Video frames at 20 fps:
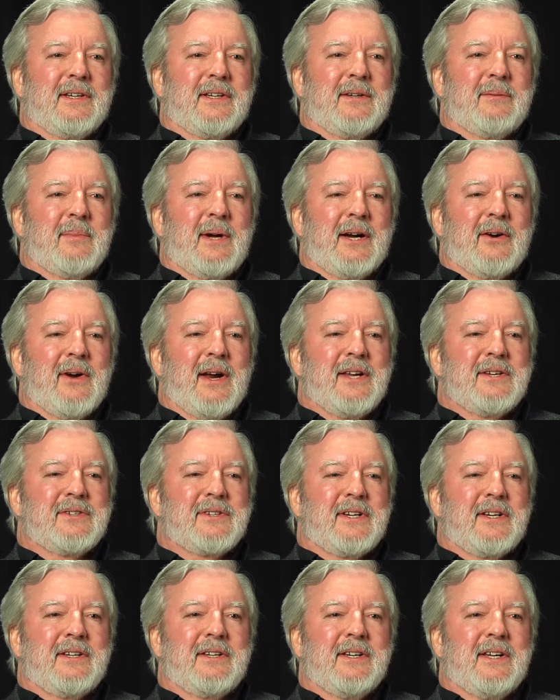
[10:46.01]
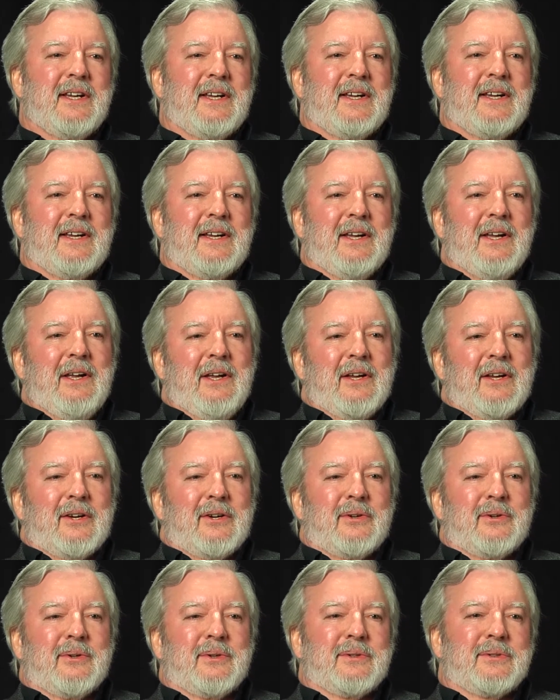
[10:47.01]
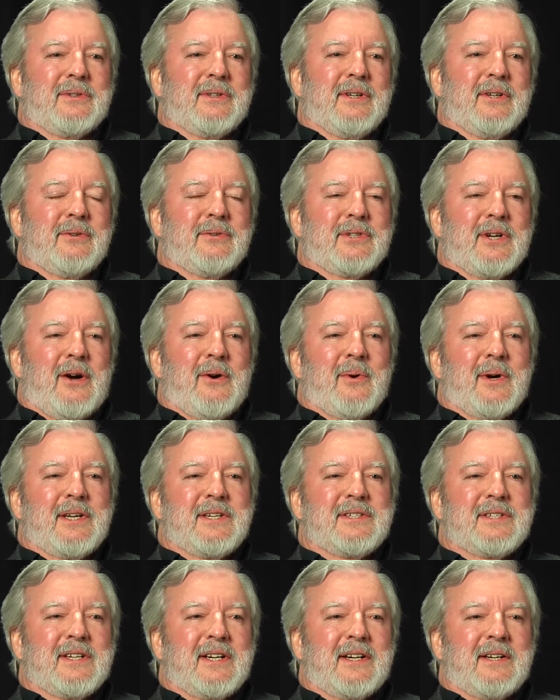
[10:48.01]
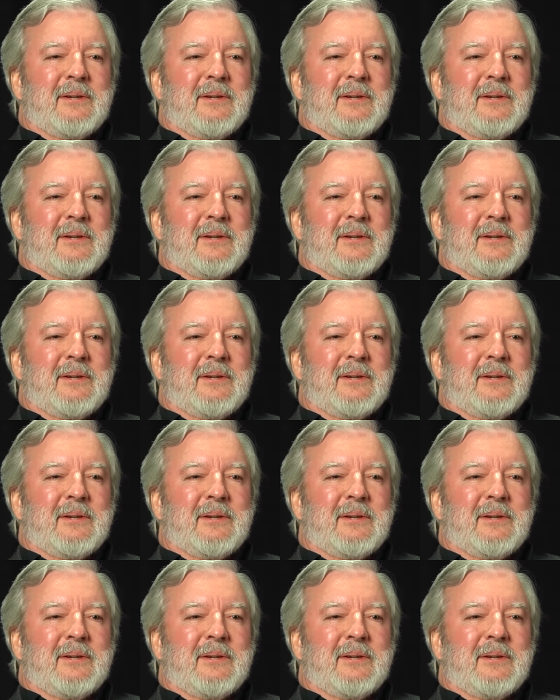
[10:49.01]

And my grandson, who's always